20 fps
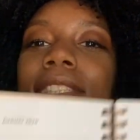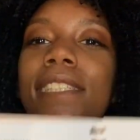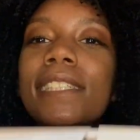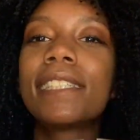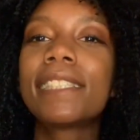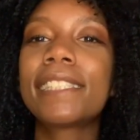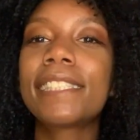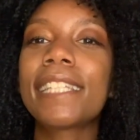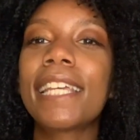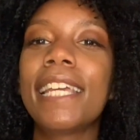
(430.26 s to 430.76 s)

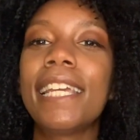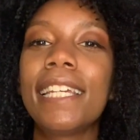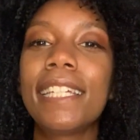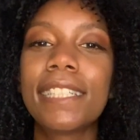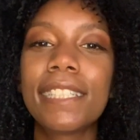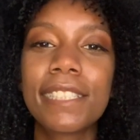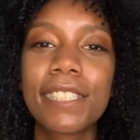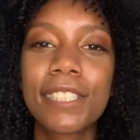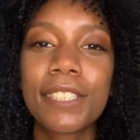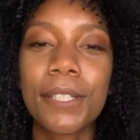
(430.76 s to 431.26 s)

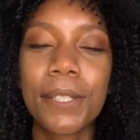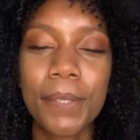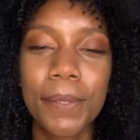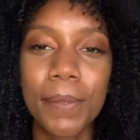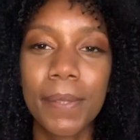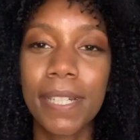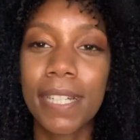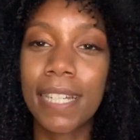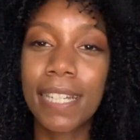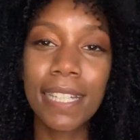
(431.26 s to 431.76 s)
insane.
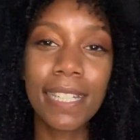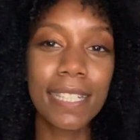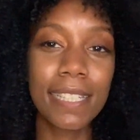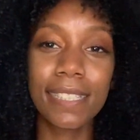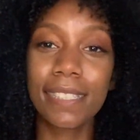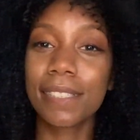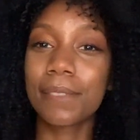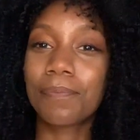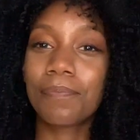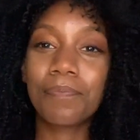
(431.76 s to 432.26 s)
So
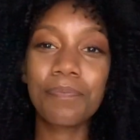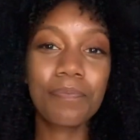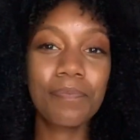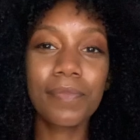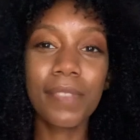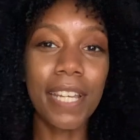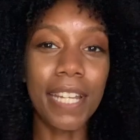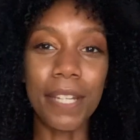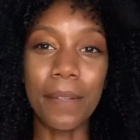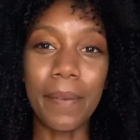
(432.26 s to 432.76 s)

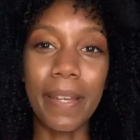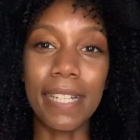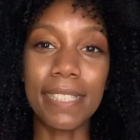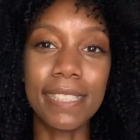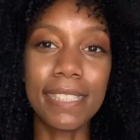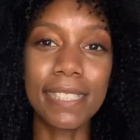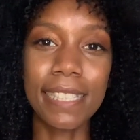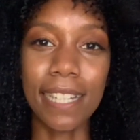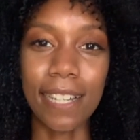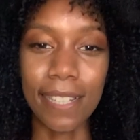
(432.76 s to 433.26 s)
anyway, at
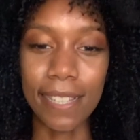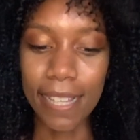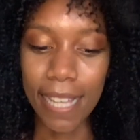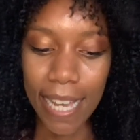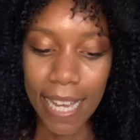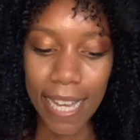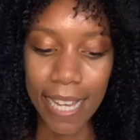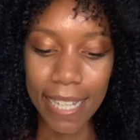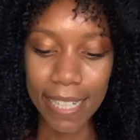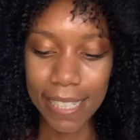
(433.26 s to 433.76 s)
least I got
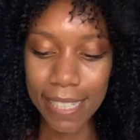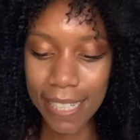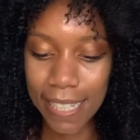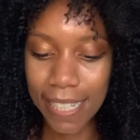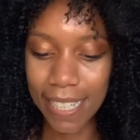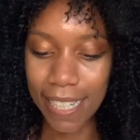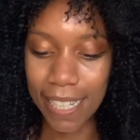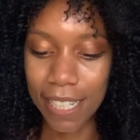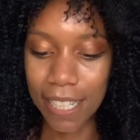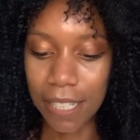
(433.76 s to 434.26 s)
that.
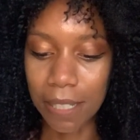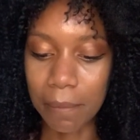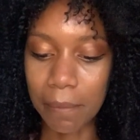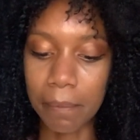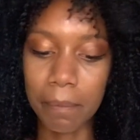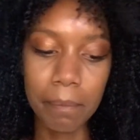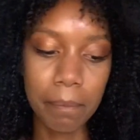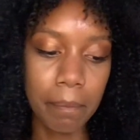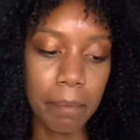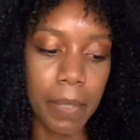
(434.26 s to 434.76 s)

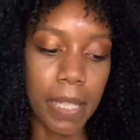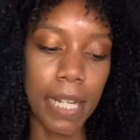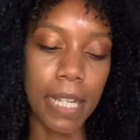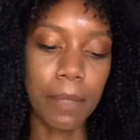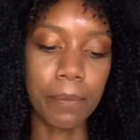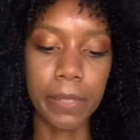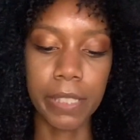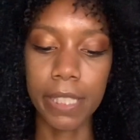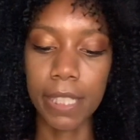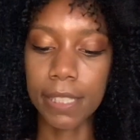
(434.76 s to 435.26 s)
But I
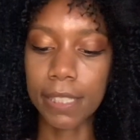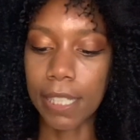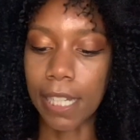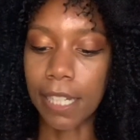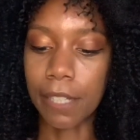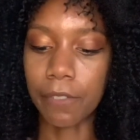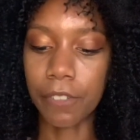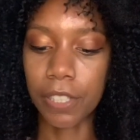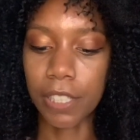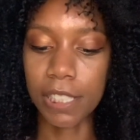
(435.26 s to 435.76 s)
am really
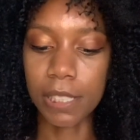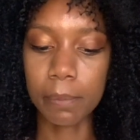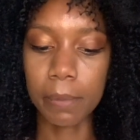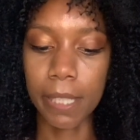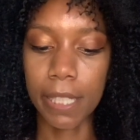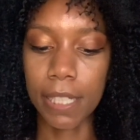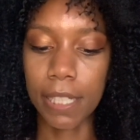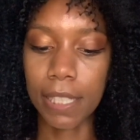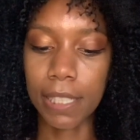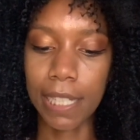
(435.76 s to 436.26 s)
excited for this
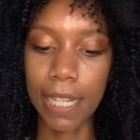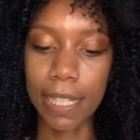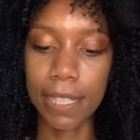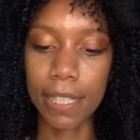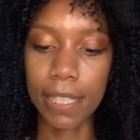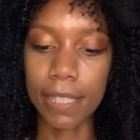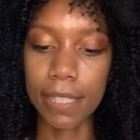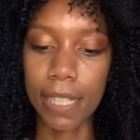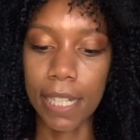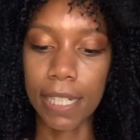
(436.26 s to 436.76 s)
planner. I
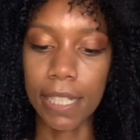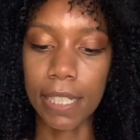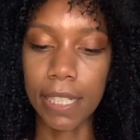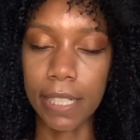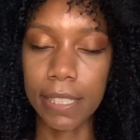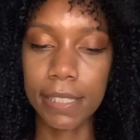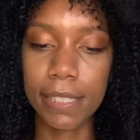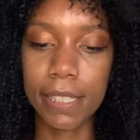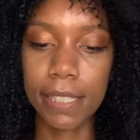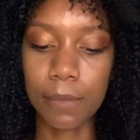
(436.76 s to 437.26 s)
think that
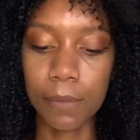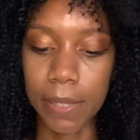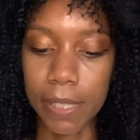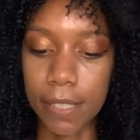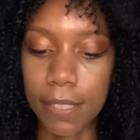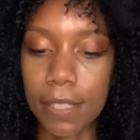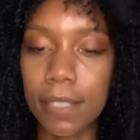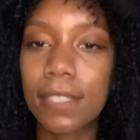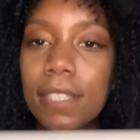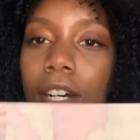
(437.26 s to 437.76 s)
it
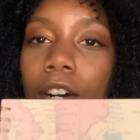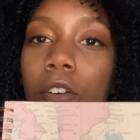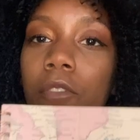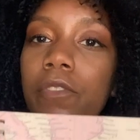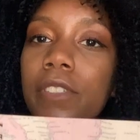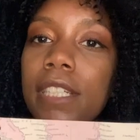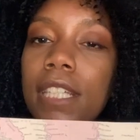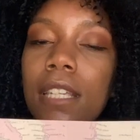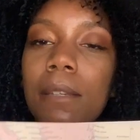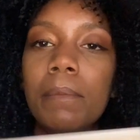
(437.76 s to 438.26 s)
will
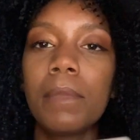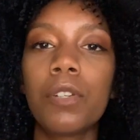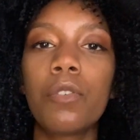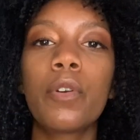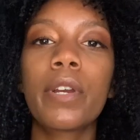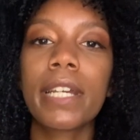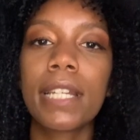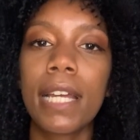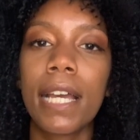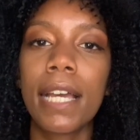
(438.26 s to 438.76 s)
hopefully keep me
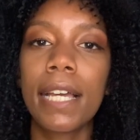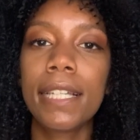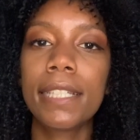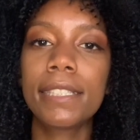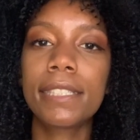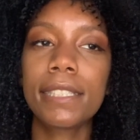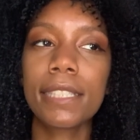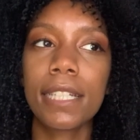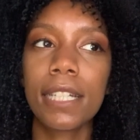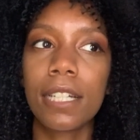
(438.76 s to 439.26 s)

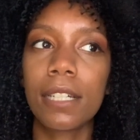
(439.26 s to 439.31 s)
organized,